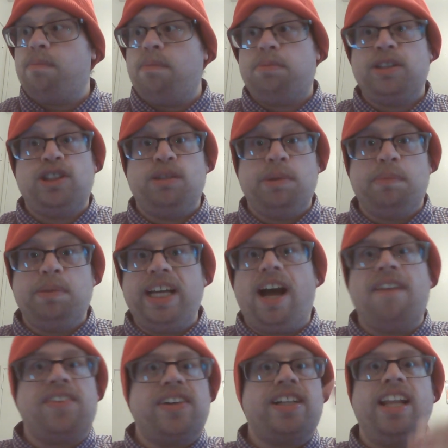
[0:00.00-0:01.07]
presumably
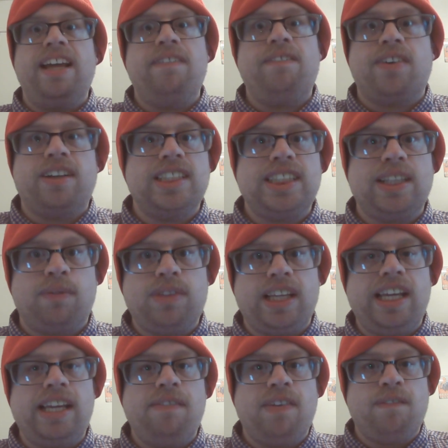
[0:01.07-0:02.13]
off a cliff or to
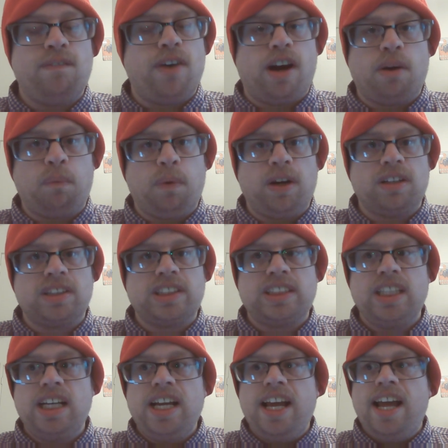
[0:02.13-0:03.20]
something even far
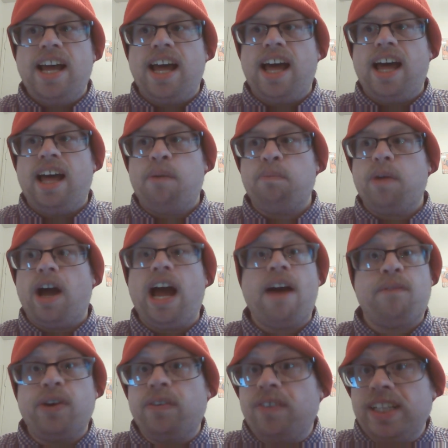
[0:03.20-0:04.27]
worse.
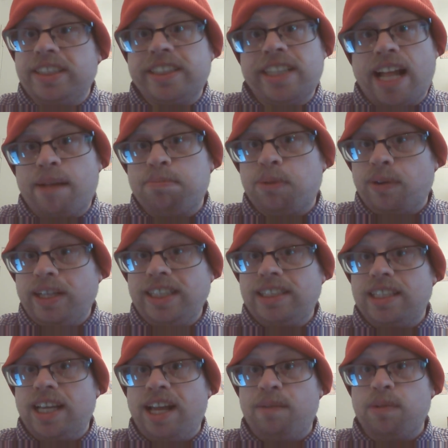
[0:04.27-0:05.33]
Have we reached that point?
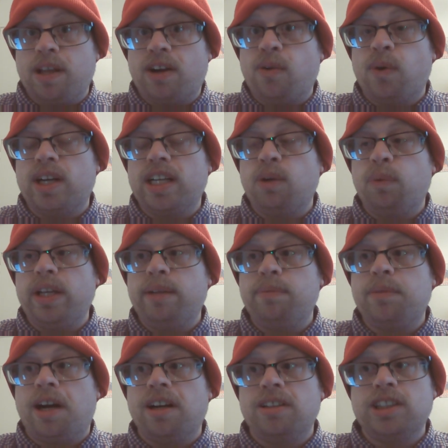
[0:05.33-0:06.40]
According to William
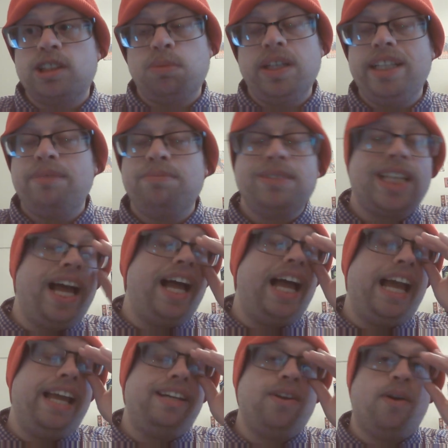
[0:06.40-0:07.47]
Carlos Williams,
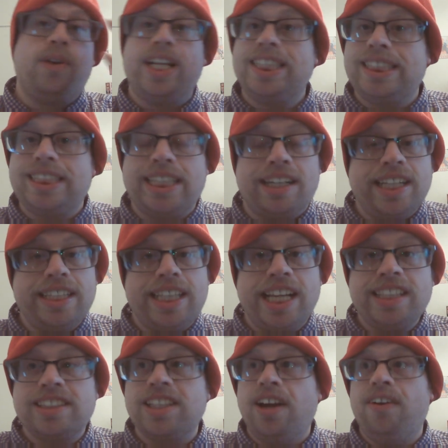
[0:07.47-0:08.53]
I don't necessarily
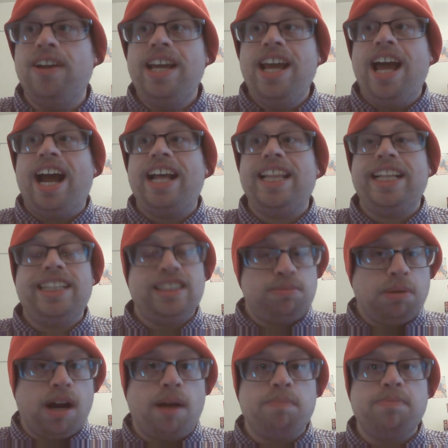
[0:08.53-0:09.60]
think so. I think this
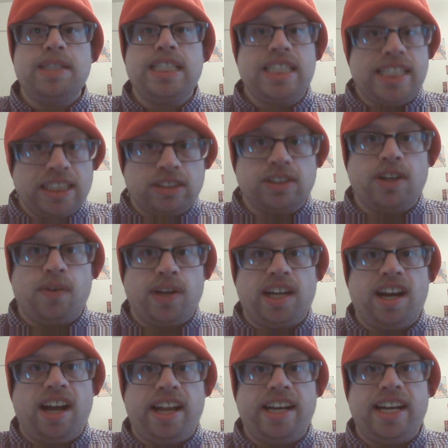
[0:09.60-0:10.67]
problem is still going
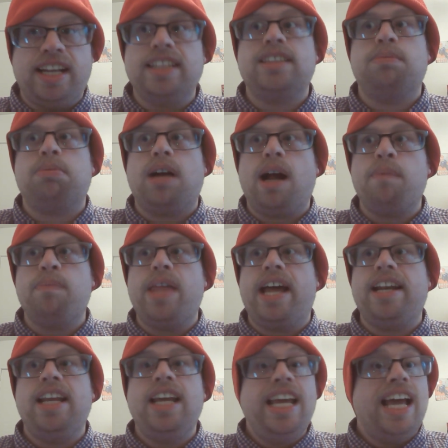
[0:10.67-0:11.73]
on, and it's a problem
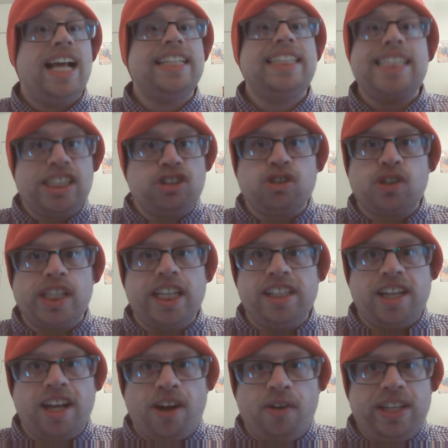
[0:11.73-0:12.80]
that a century
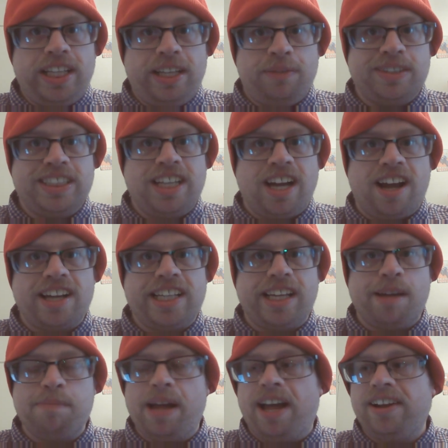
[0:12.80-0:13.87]
ago he was talking
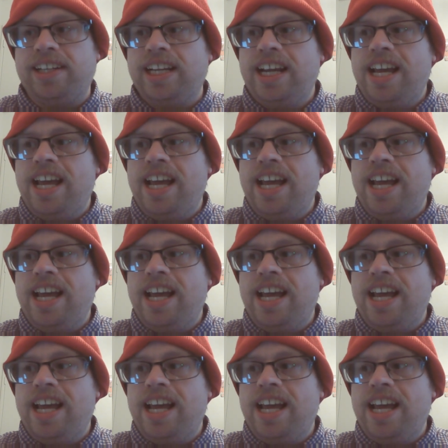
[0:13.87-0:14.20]
about